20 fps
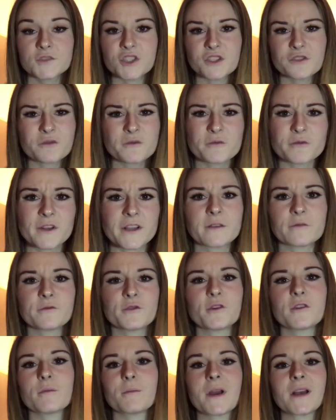Just from flicking
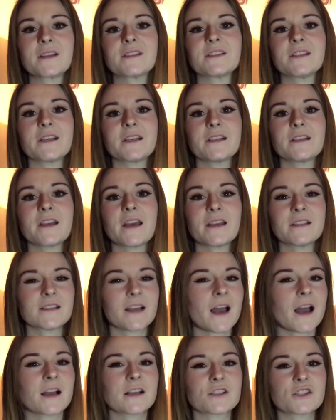through the magazine,
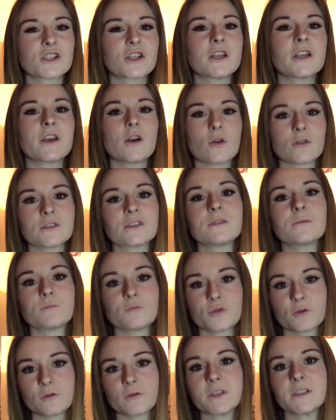it's actually got
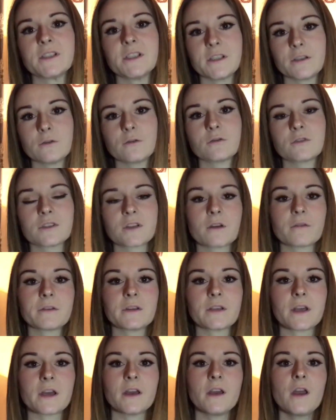some pretty cool
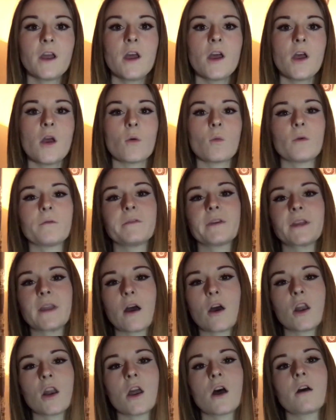stuff in here. One thing
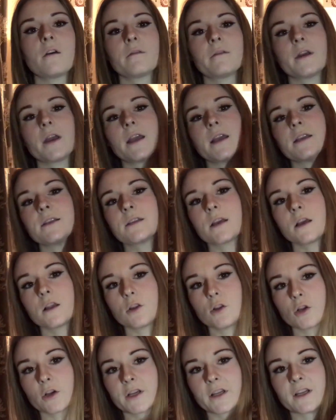that I love is
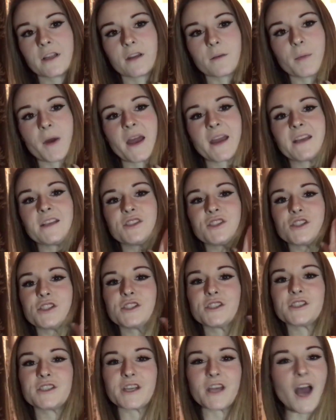looking at the
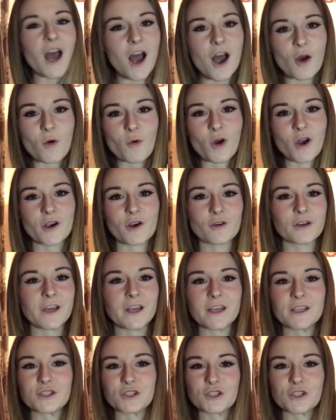pages. The artwork on
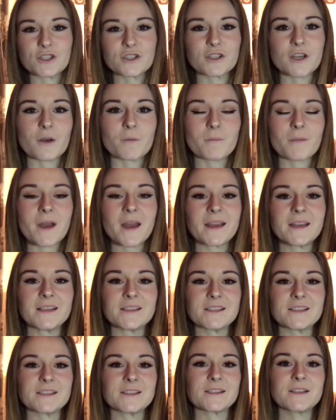it is just
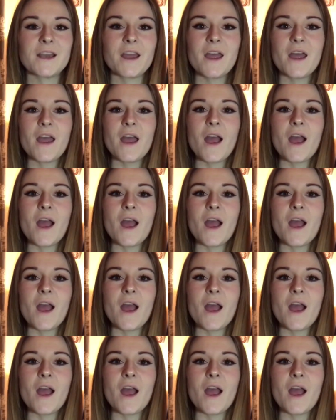amazing.